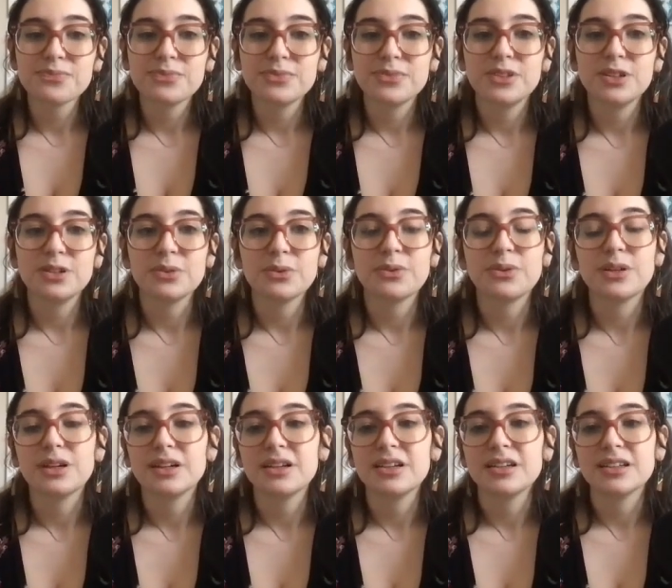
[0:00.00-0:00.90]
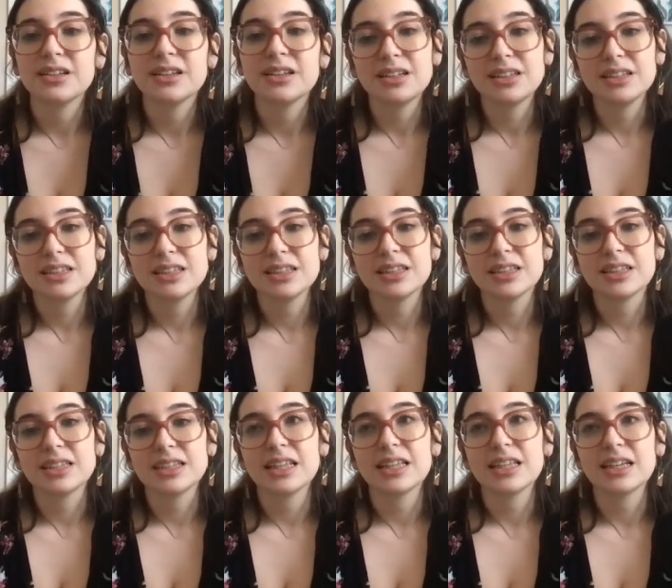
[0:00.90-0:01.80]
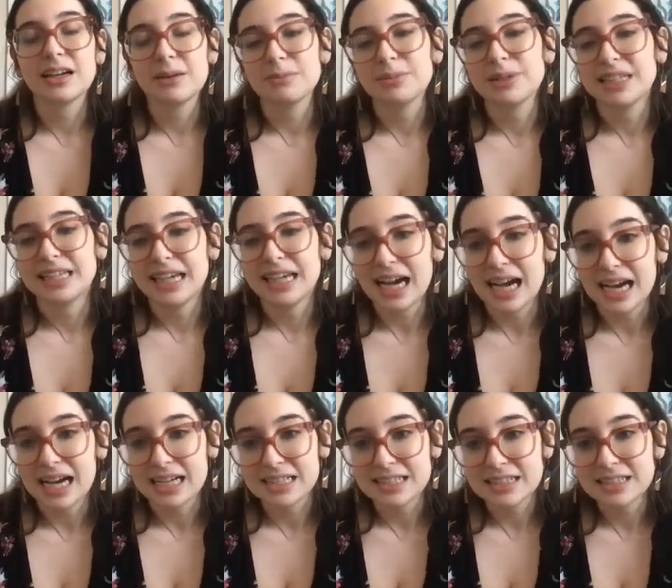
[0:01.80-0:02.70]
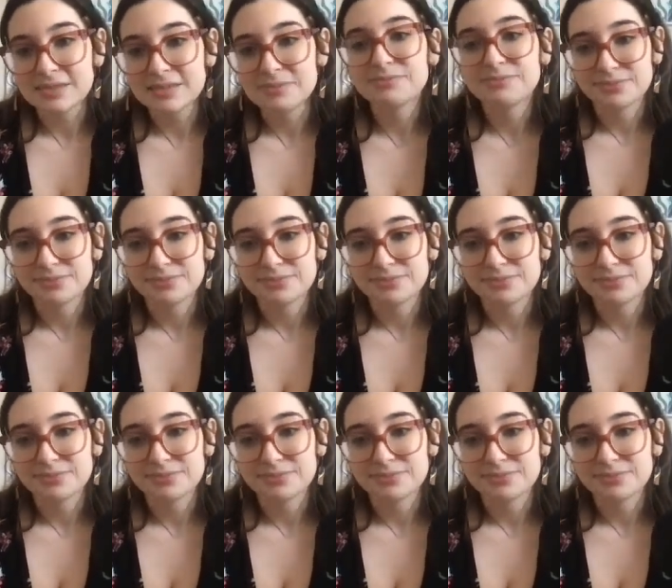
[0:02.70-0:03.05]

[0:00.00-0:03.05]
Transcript: you know the that the company has.